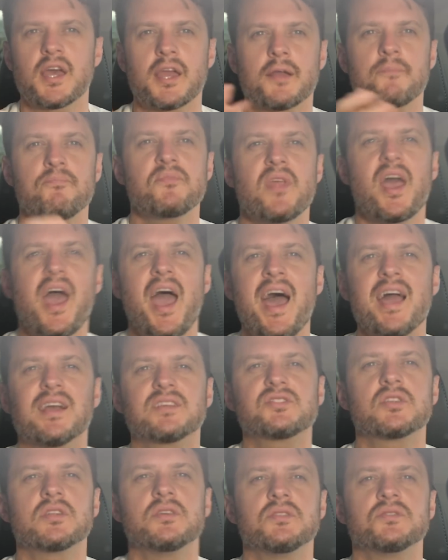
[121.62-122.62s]
like
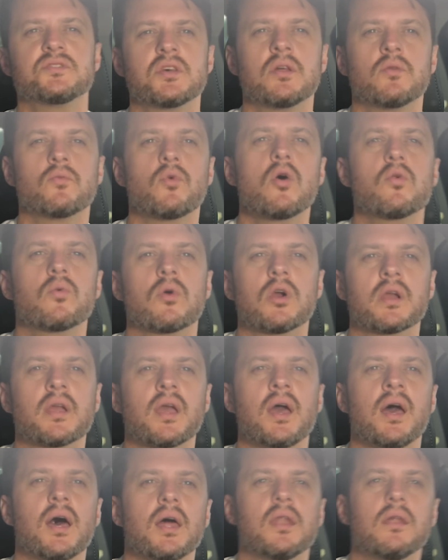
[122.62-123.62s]
accidents and roadwork
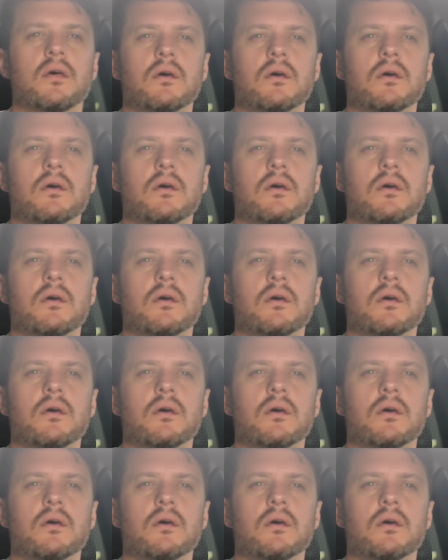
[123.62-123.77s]
ahead.